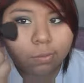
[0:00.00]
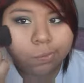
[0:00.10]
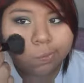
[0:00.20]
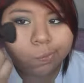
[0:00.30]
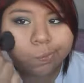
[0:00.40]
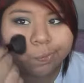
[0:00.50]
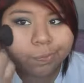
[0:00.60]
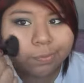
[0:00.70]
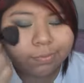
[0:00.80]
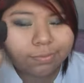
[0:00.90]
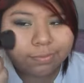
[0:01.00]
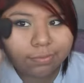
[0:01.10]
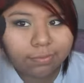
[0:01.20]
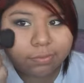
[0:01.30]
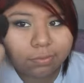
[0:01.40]

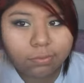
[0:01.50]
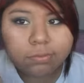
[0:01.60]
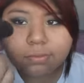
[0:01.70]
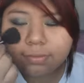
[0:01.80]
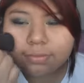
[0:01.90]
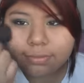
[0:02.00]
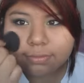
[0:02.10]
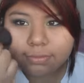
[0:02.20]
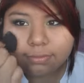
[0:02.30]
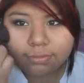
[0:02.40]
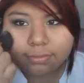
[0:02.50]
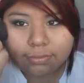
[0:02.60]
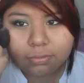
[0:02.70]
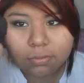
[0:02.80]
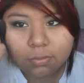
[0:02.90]

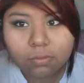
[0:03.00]
[no speech]